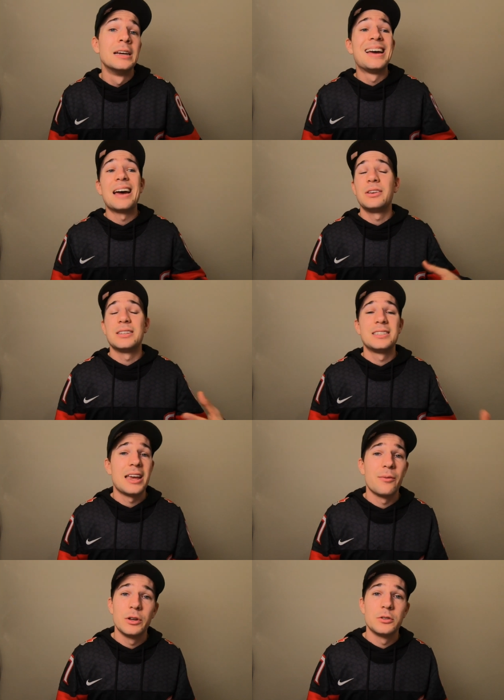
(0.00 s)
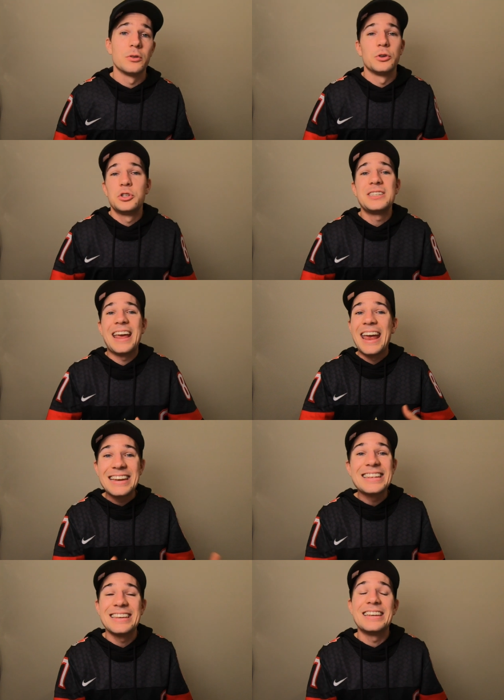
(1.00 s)
Having a sandwich or, or just
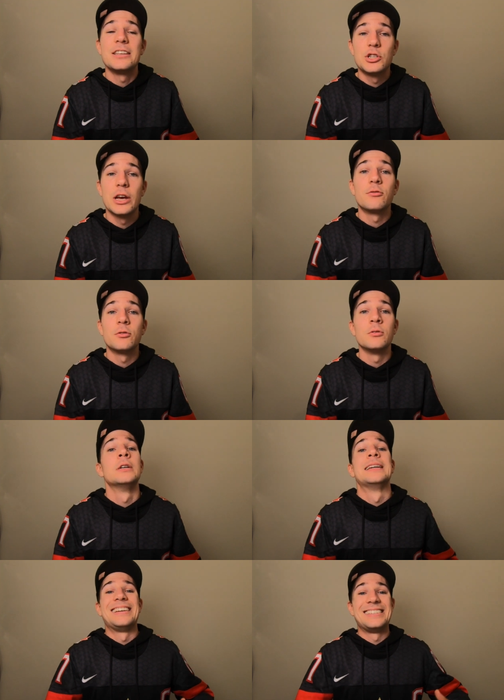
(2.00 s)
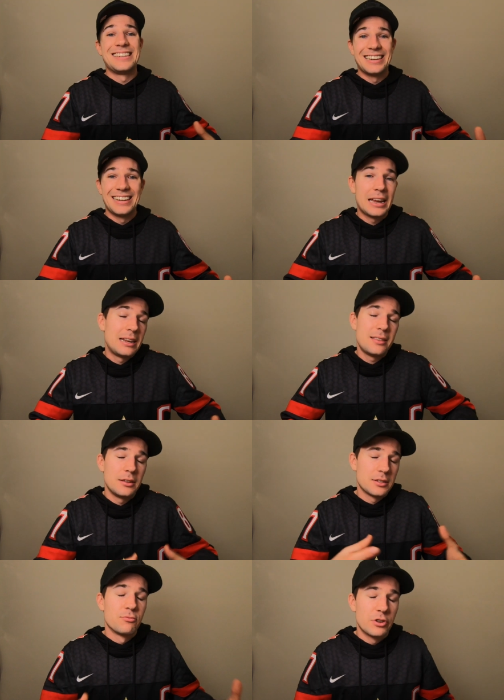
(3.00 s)
anything in general is gonna anything
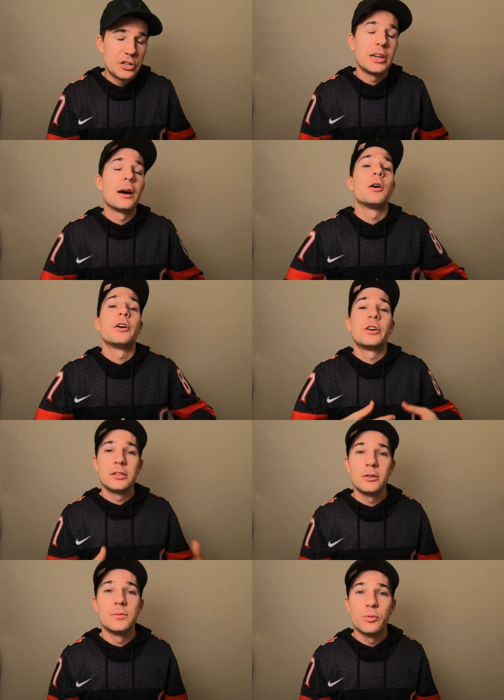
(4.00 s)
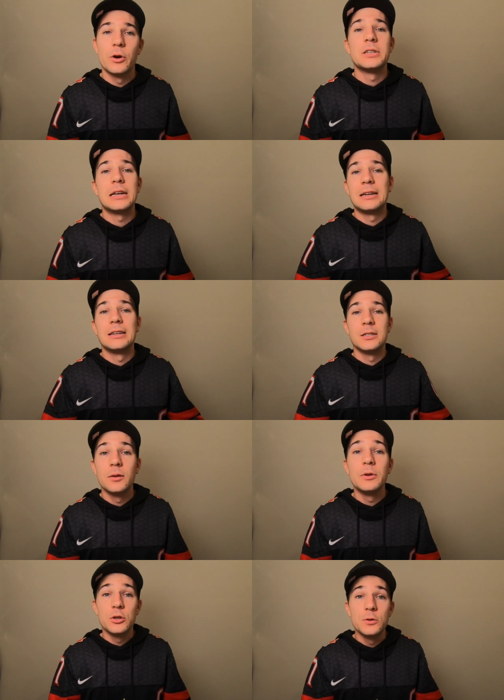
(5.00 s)
that's rich in carbohydrates and got some protein in it is gonna
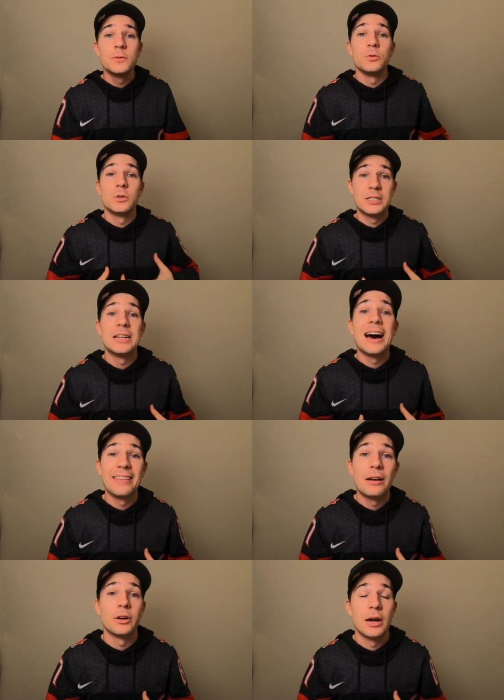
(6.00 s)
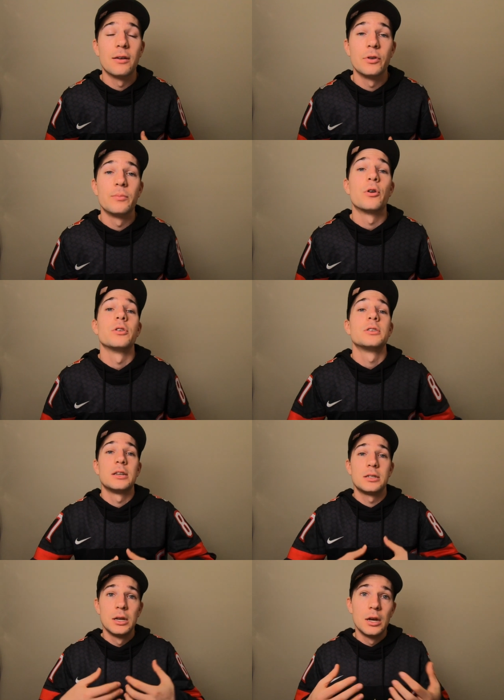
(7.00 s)
be useful to start that recovery
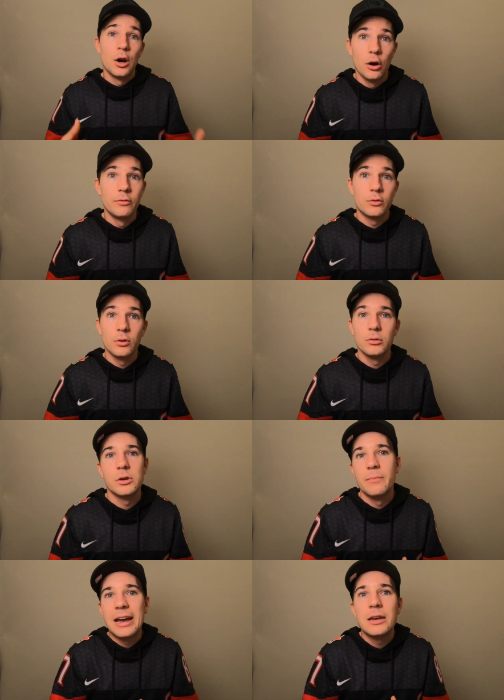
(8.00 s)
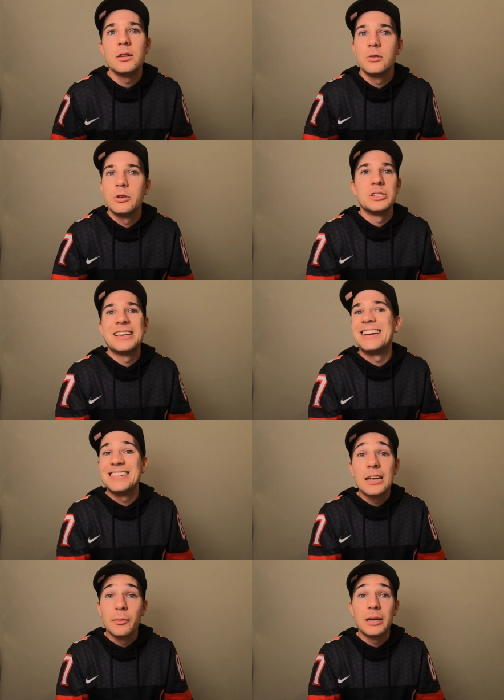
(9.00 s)
process overall. So making sure you're just getting
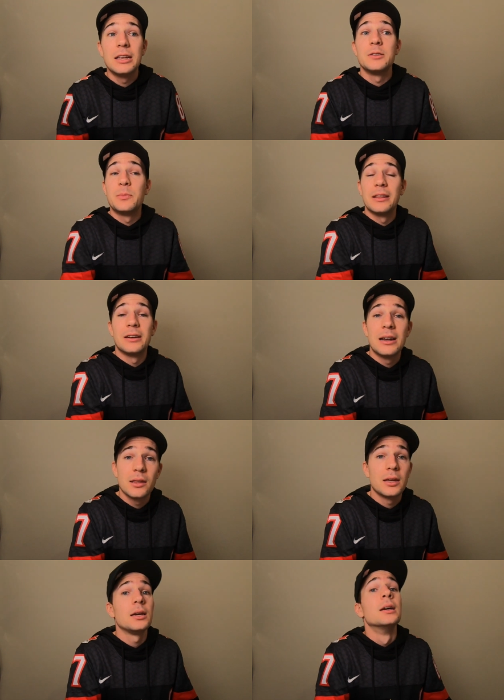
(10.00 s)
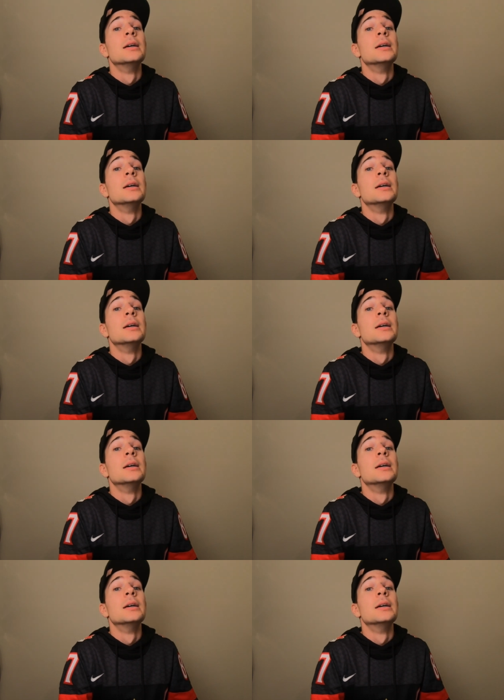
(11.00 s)
something in is better than nothing.